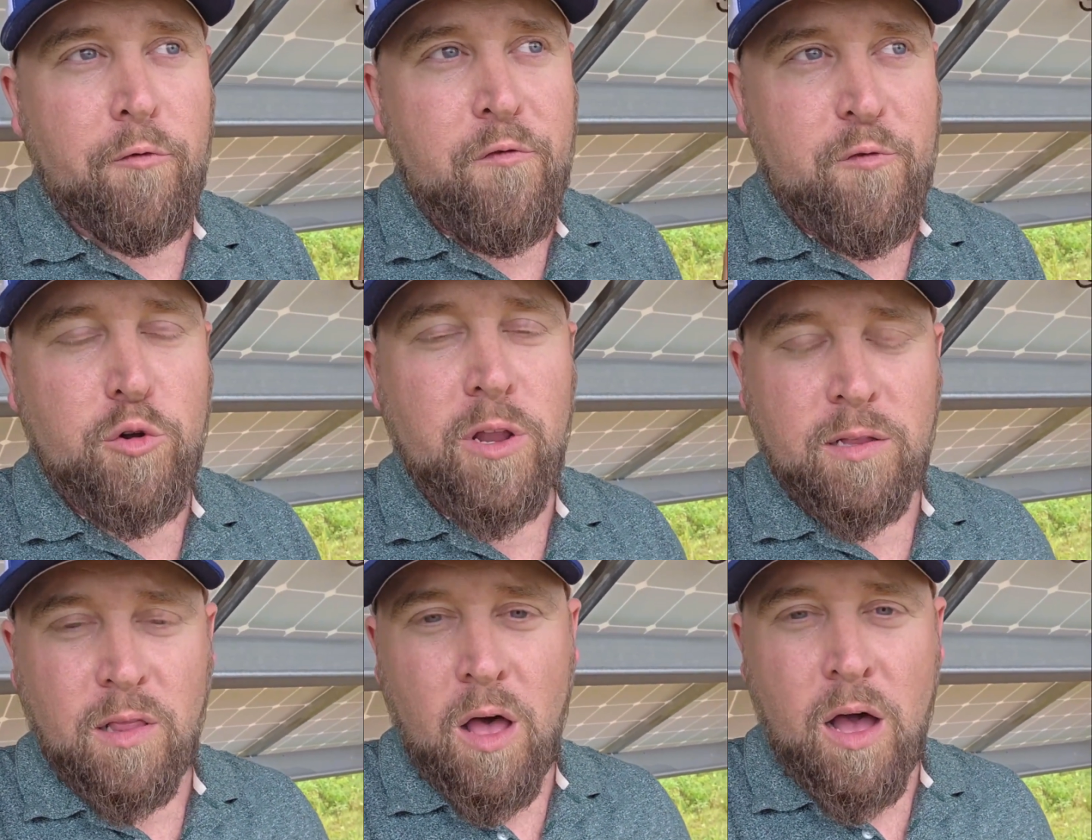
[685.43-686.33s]

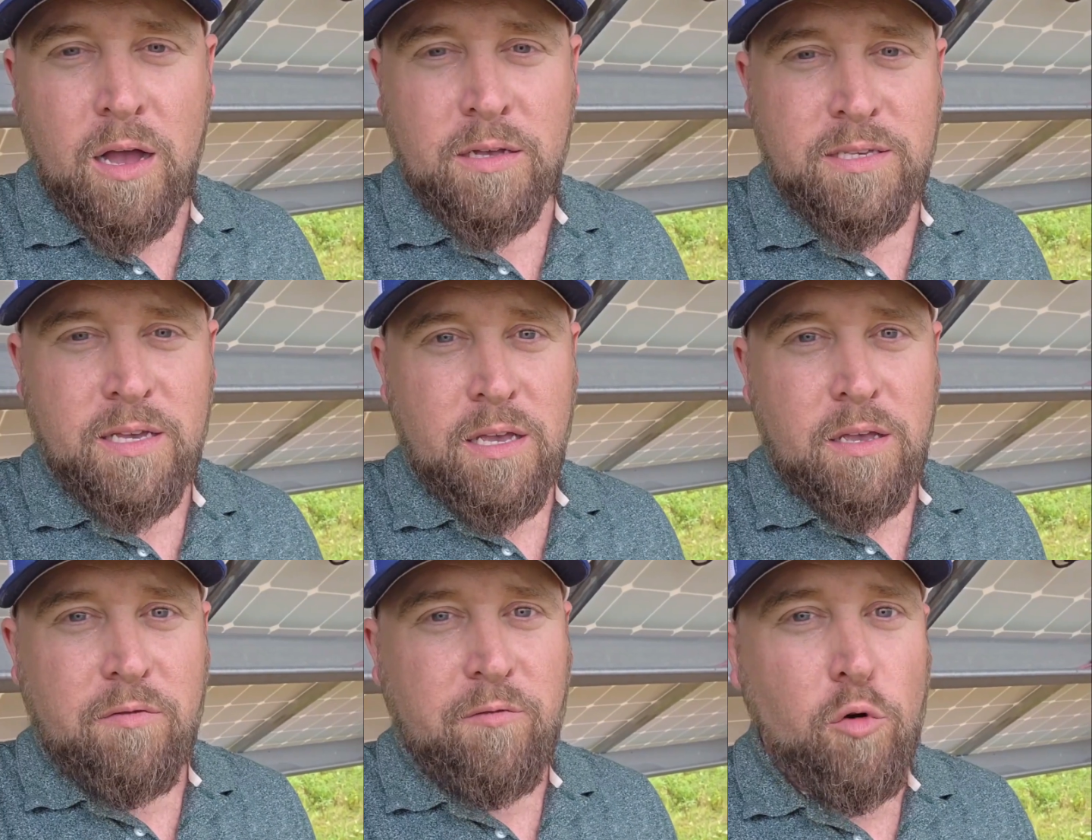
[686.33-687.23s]
fruiting logs
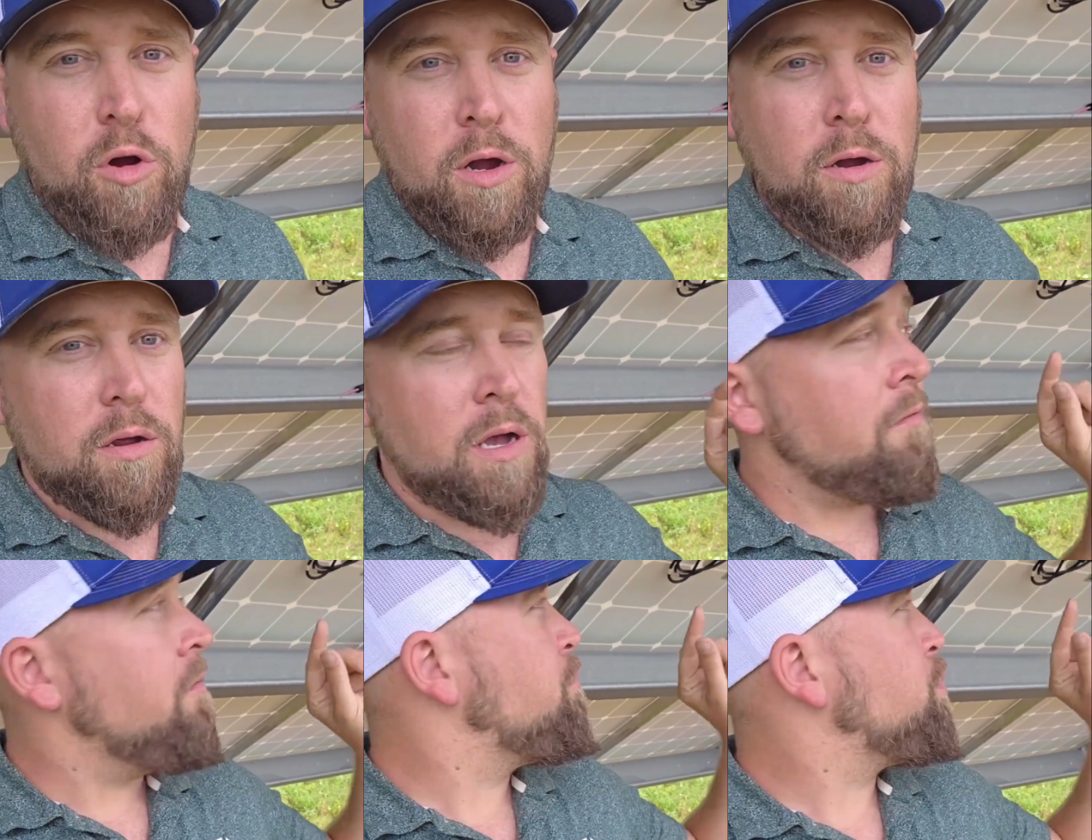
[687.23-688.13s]
for
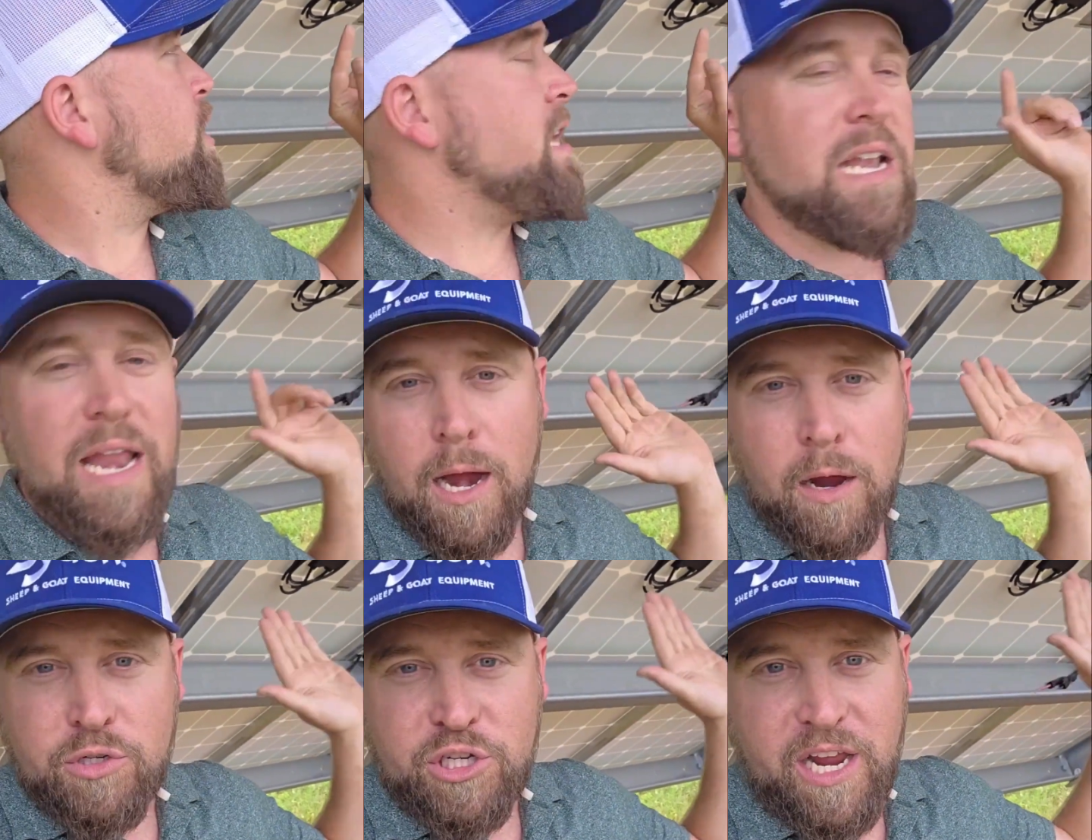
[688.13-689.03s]
a pretty
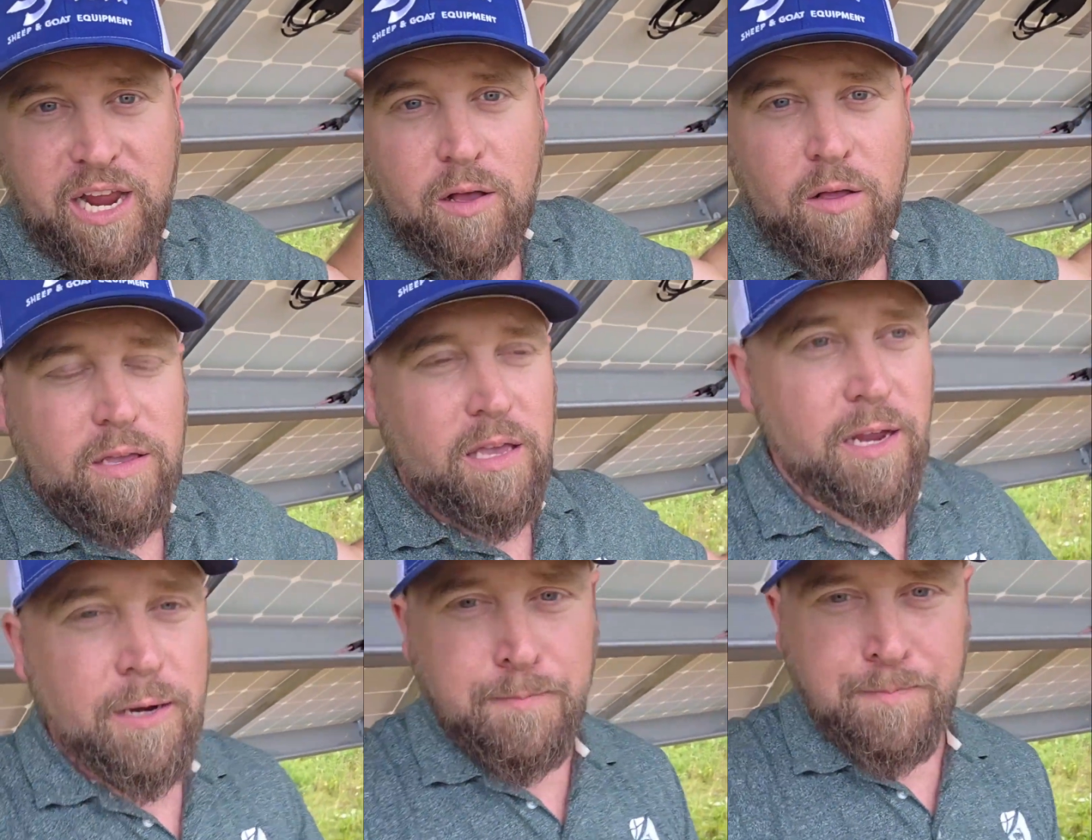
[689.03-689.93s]
narrow channel
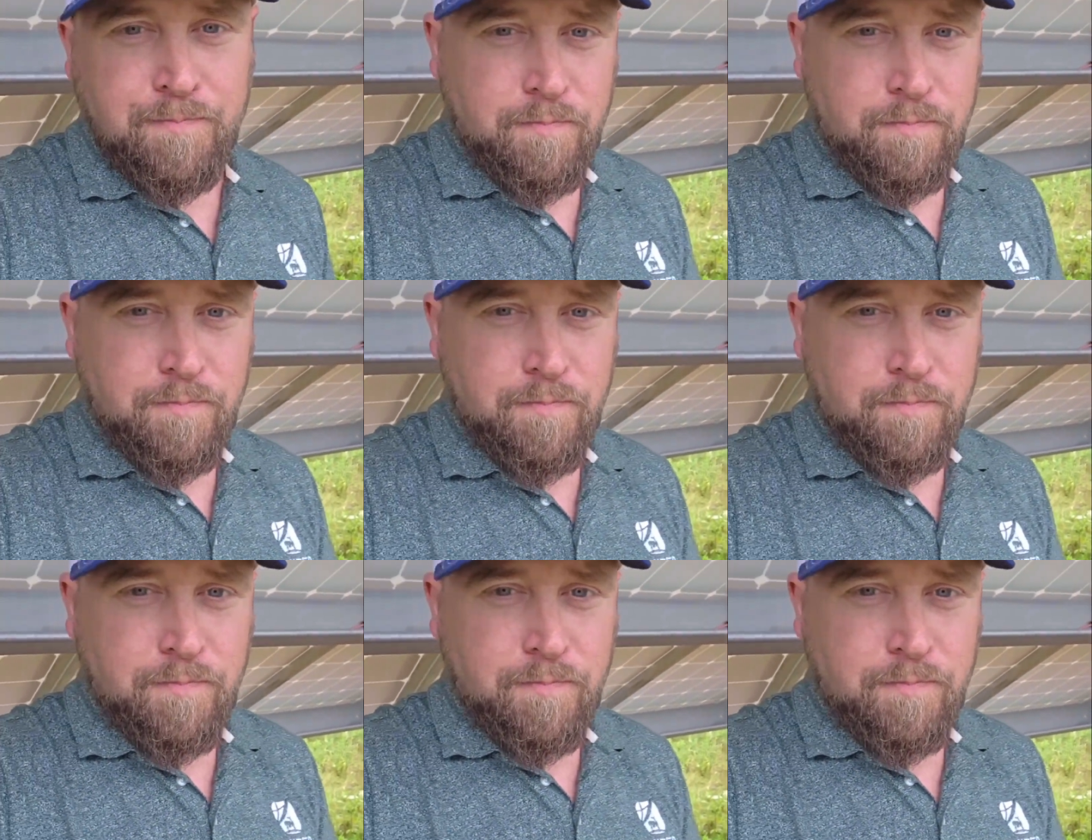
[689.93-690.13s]
here.